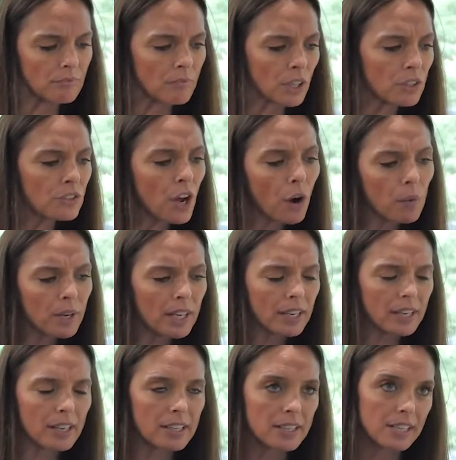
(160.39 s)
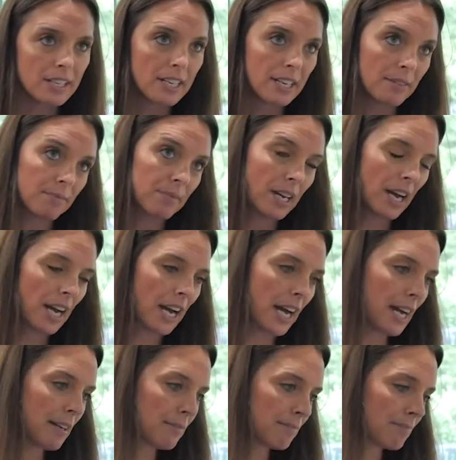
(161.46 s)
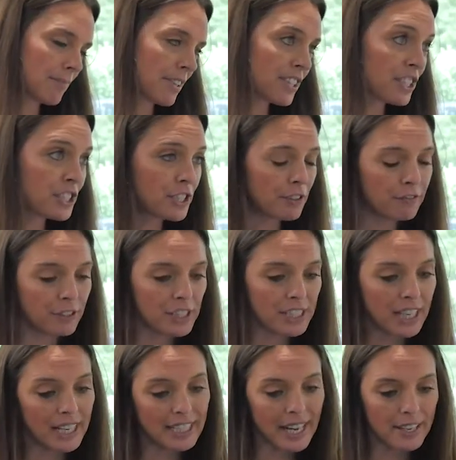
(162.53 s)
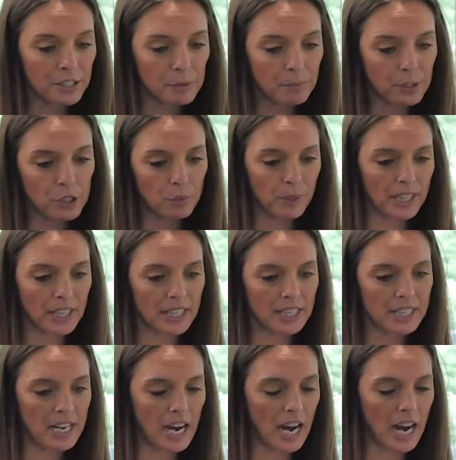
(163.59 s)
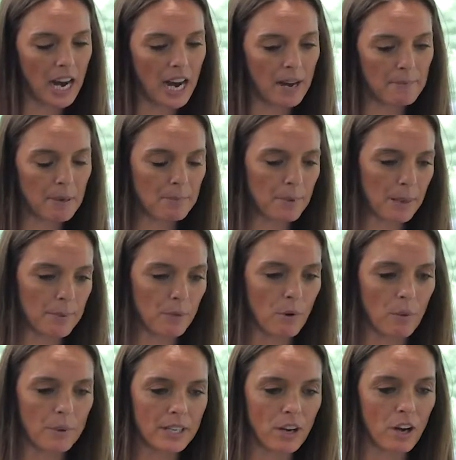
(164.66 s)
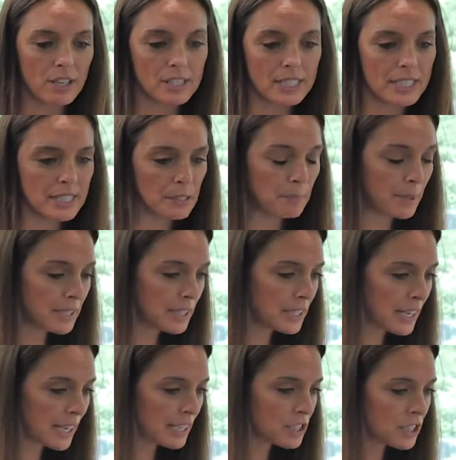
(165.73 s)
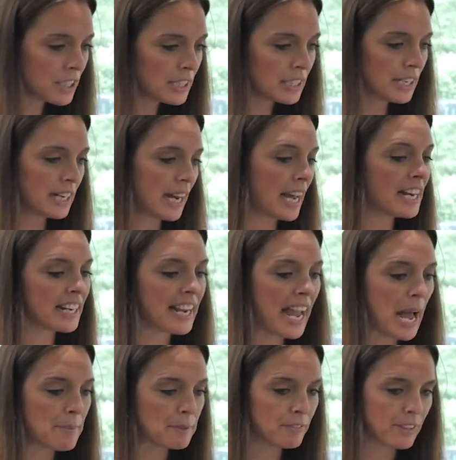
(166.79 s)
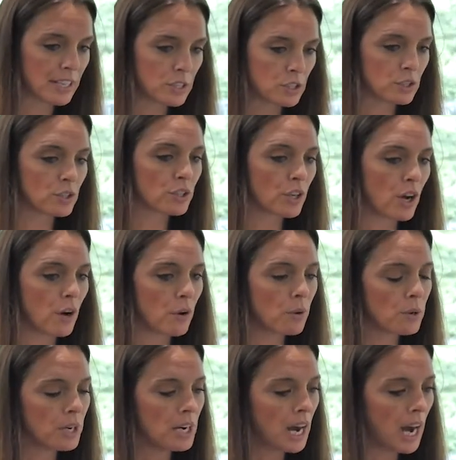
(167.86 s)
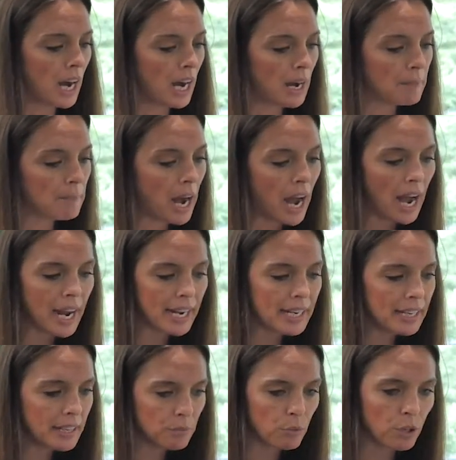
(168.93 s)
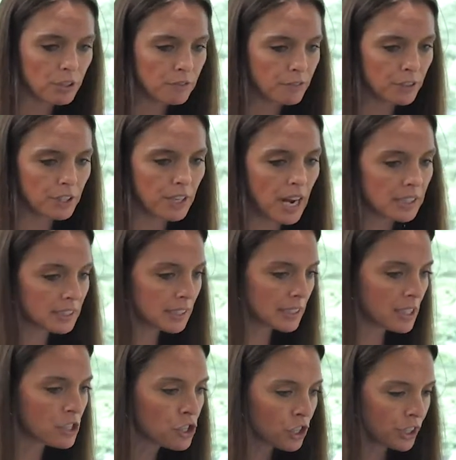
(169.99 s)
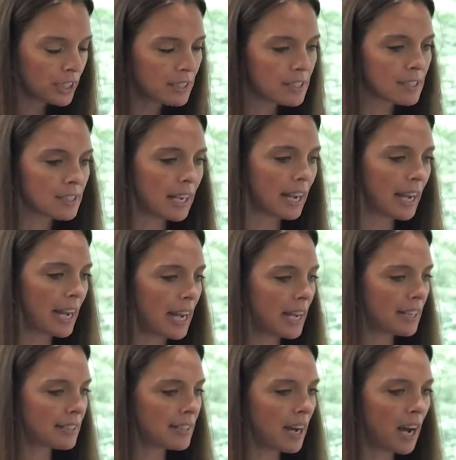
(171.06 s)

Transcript: knowing the difference, I guess, between maybe what we call as an independent agent and a captive agent. So I work for Untitled Insurance, and